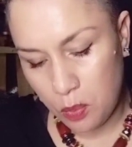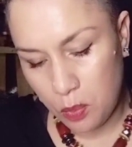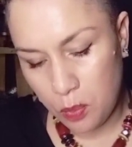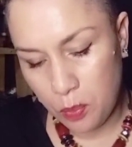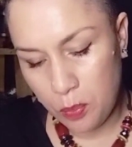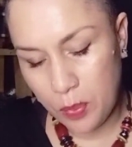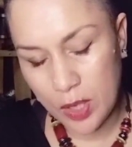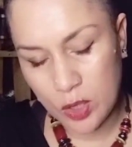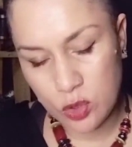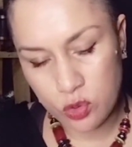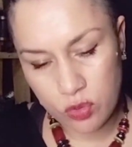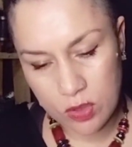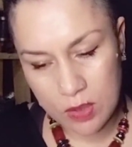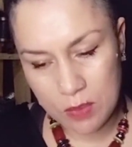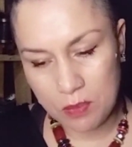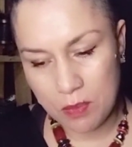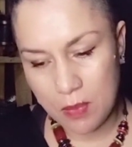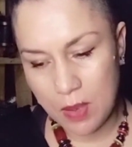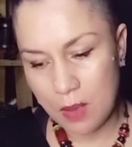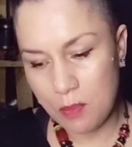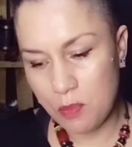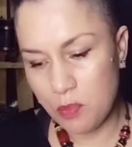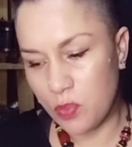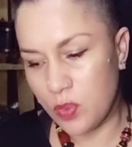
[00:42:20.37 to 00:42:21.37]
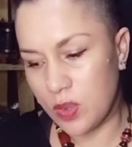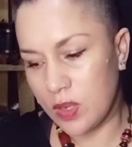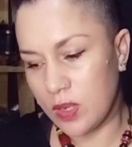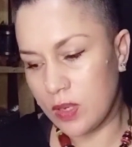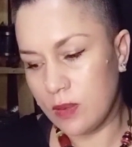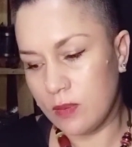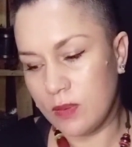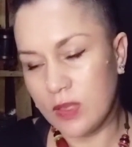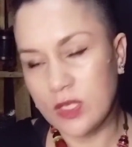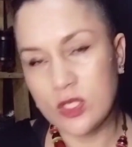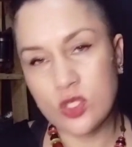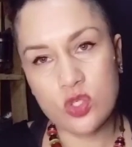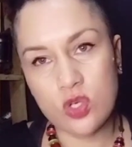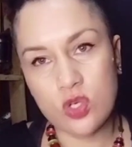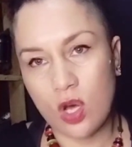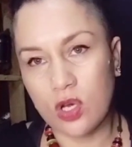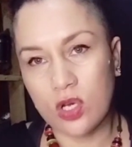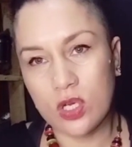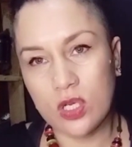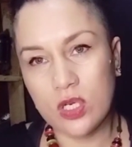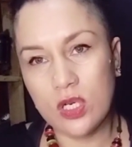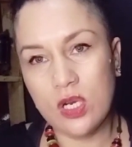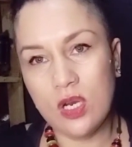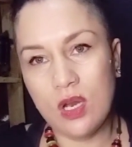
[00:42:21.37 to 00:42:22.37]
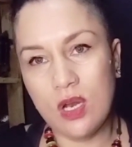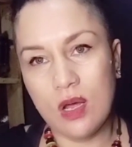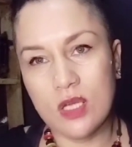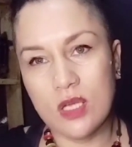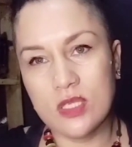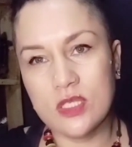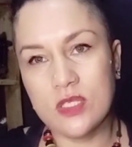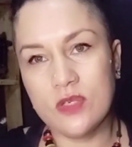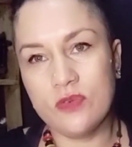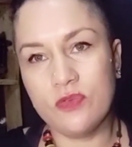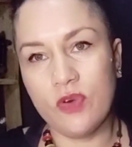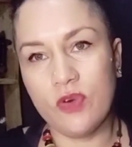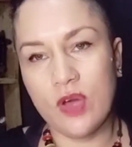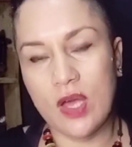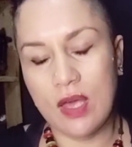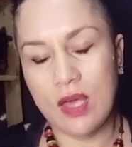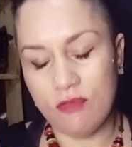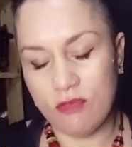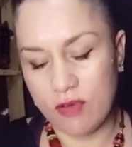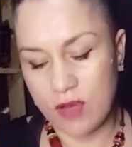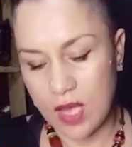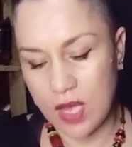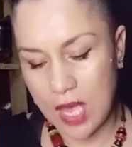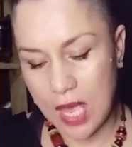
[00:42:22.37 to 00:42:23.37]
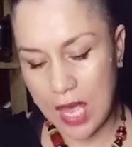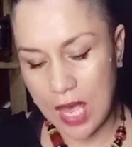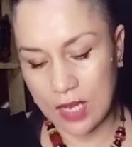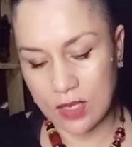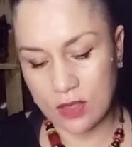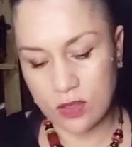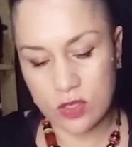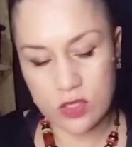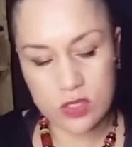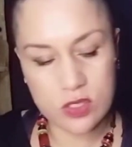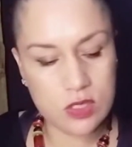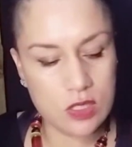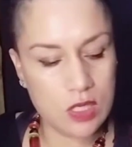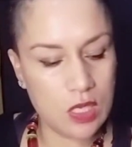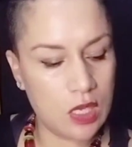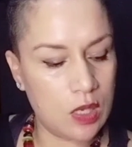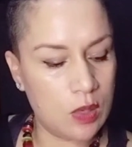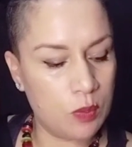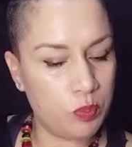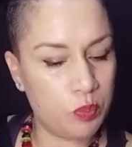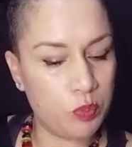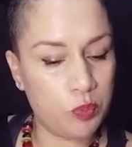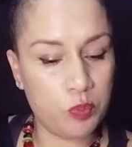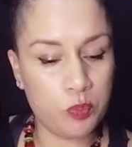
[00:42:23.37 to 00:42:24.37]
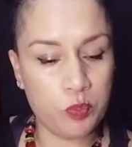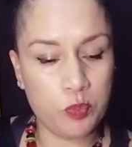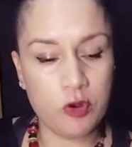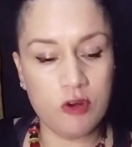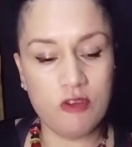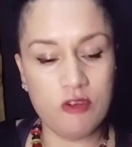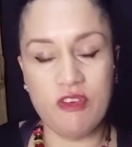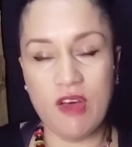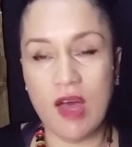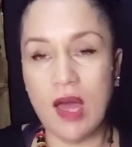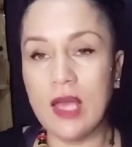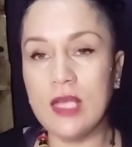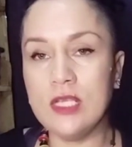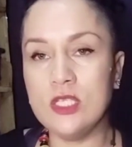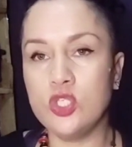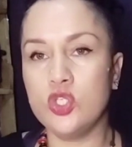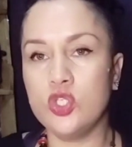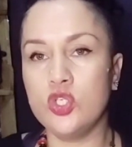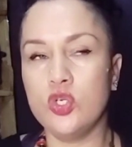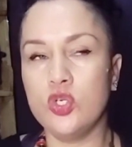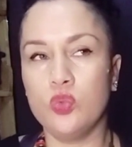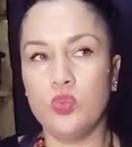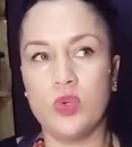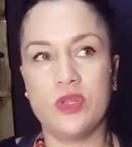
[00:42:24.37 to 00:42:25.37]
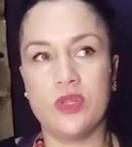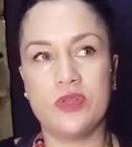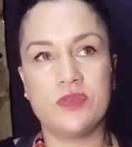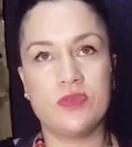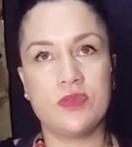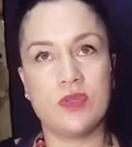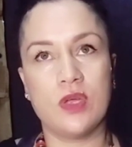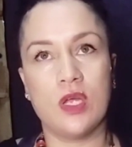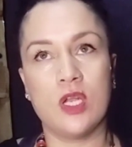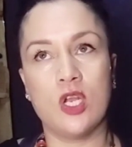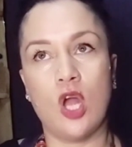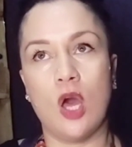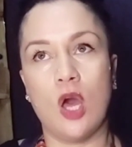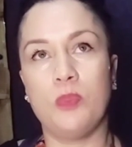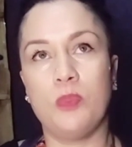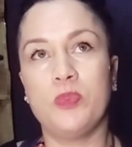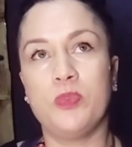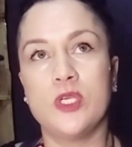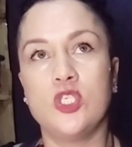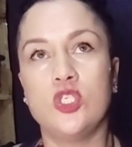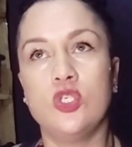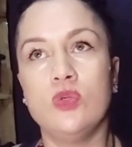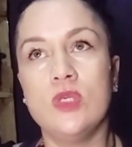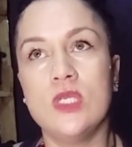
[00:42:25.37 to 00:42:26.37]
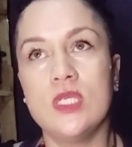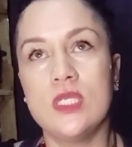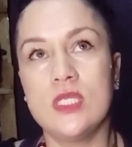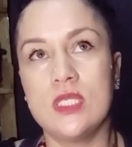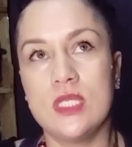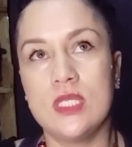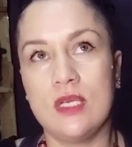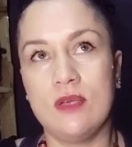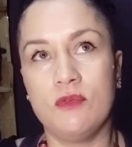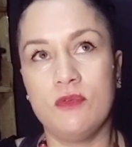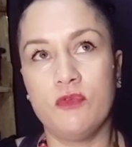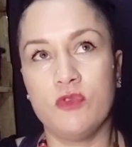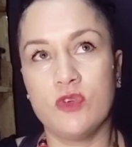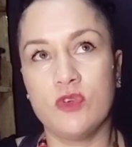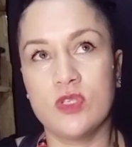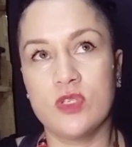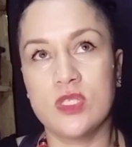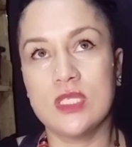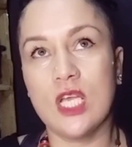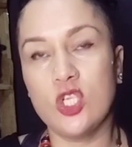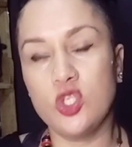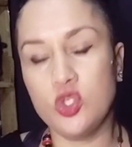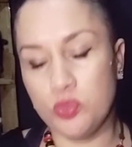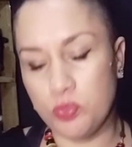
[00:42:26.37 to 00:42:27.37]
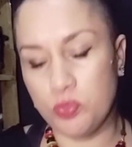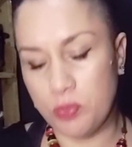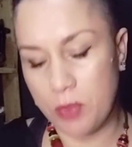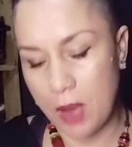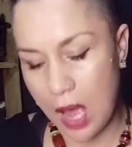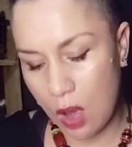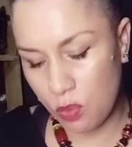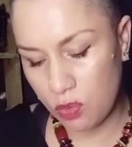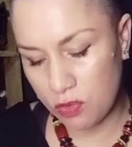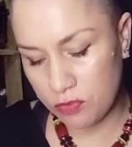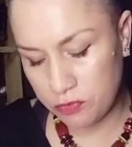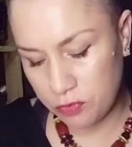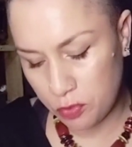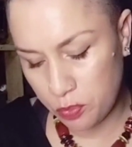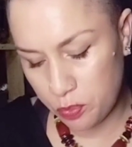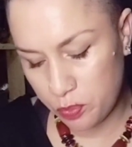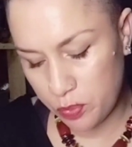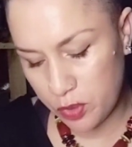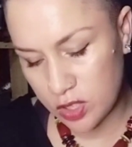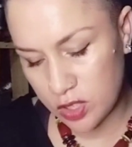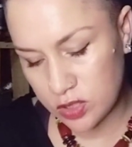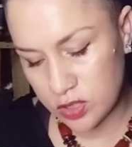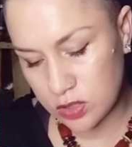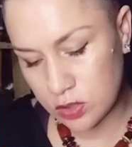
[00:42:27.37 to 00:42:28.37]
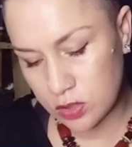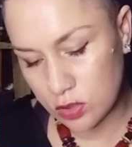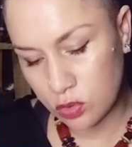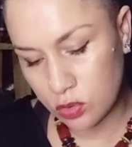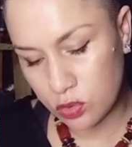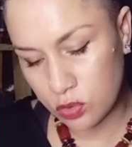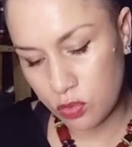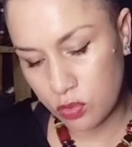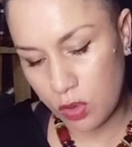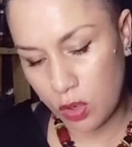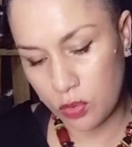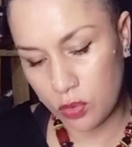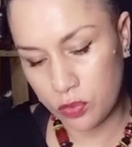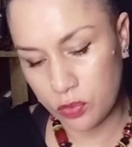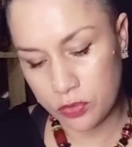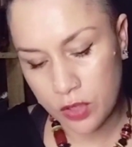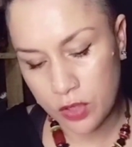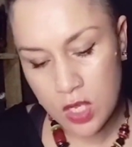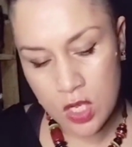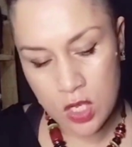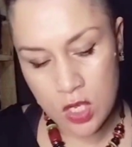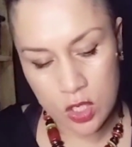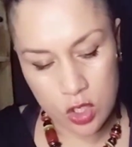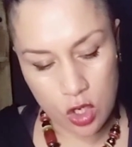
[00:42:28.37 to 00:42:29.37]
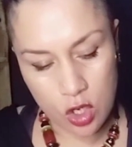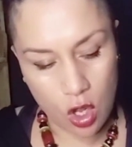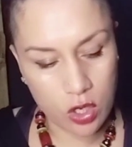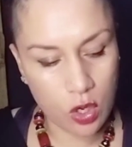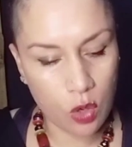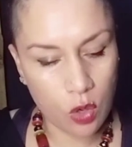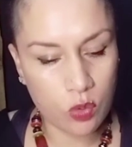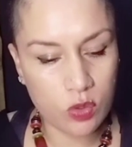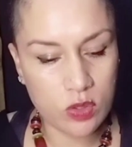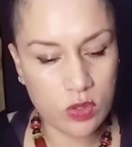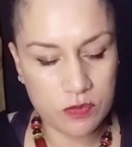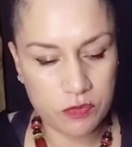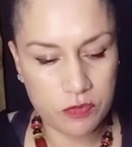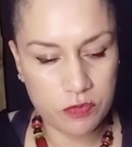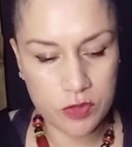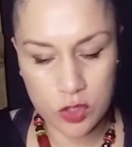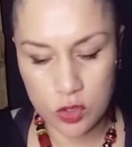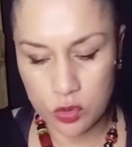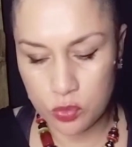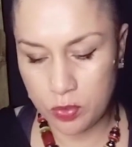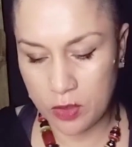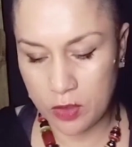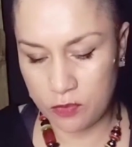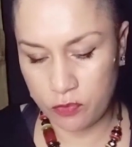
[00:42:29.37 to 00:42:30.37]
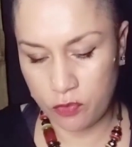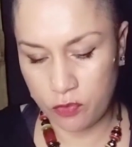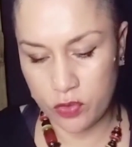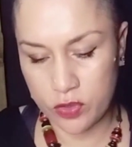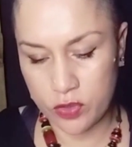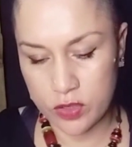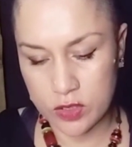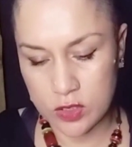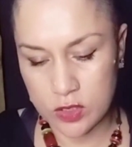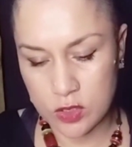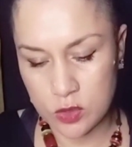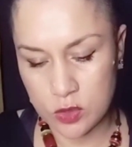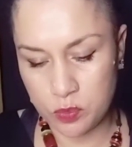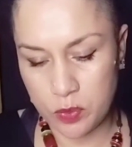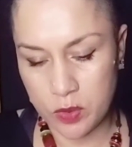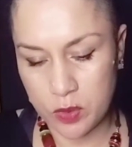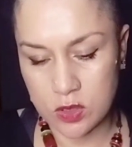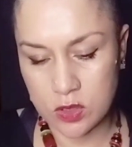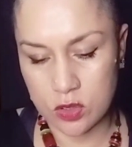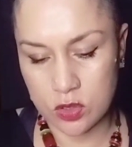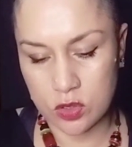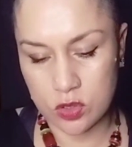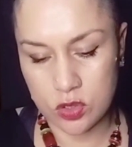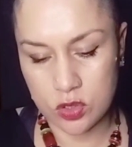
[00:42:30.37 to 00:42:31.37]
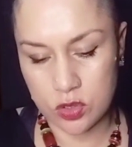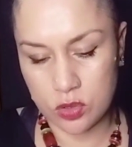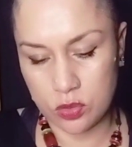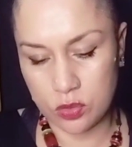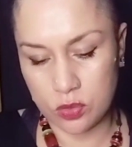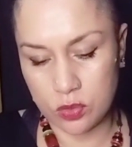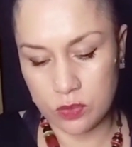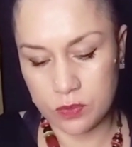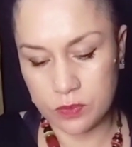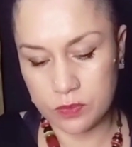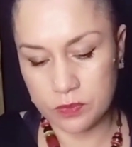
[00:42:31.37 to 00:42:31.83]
But remember, it's not going to last forever, and this provides you with an opportunity for such powerful personal growth, not only for you but for this person too.